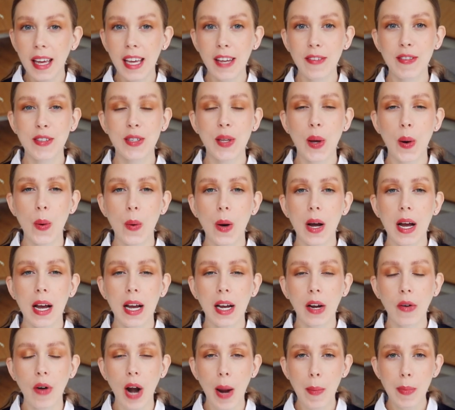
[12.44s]
If so,
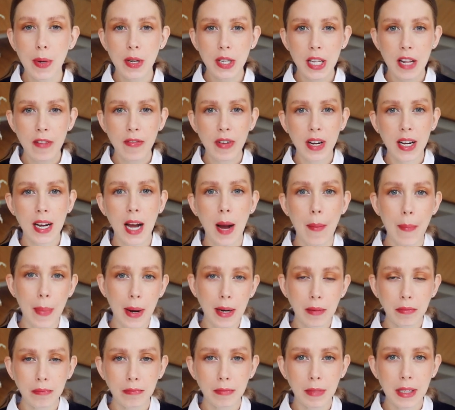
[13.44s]
grab yourself a
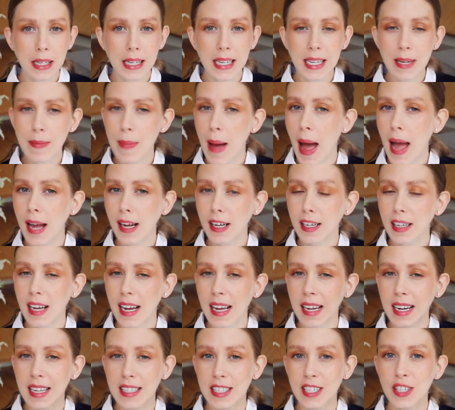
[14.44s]
cuppa, lean back,
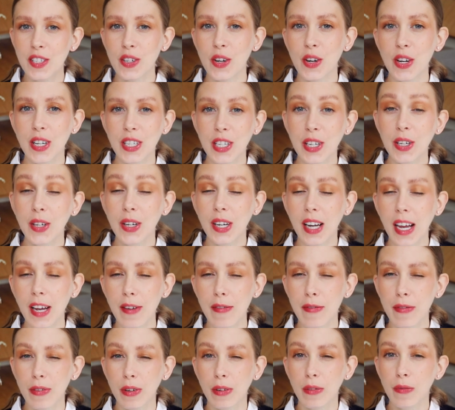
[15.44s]
and let's enjoy the good
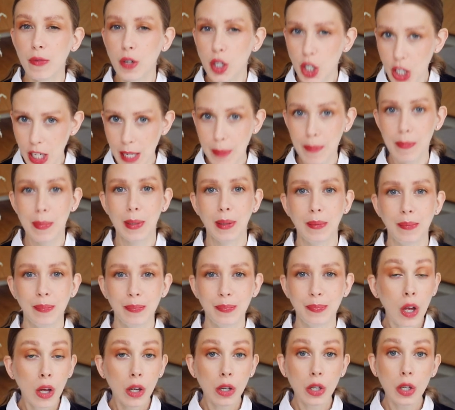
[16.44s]
life for cheap.
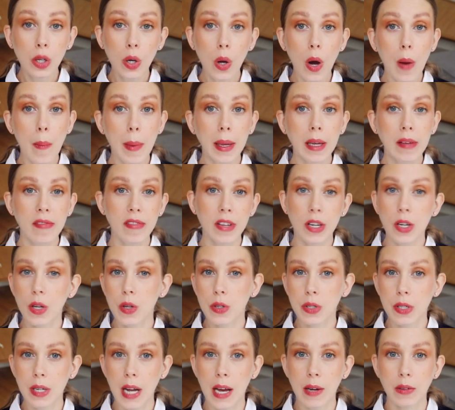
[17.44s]
You know I make
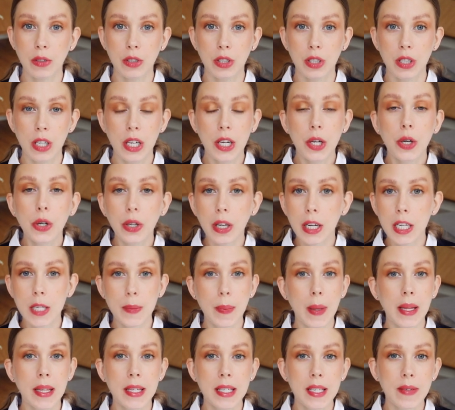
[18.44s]
videos on how to look
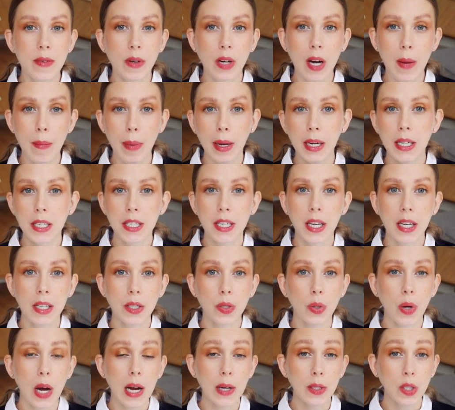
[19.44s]
expensive on a
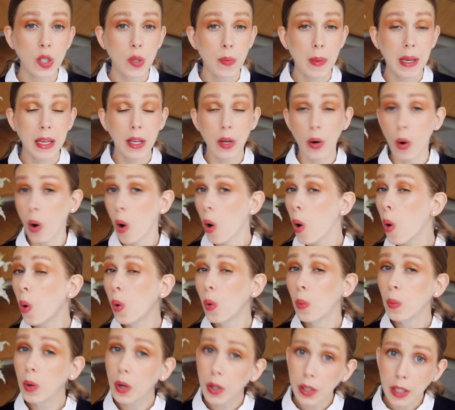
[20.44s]
budget or how to make your
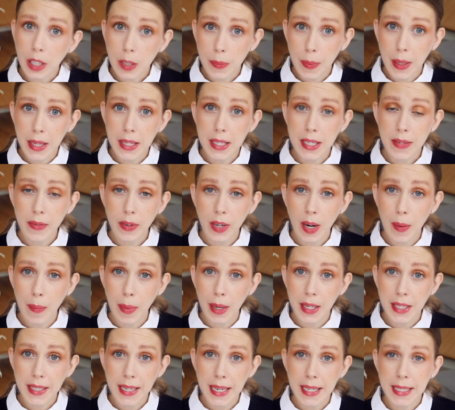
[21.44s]
home look expensive on a
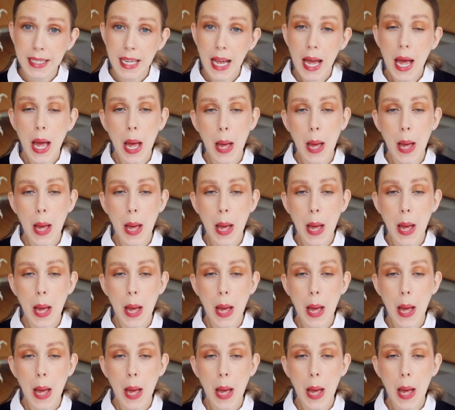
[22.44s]
budget,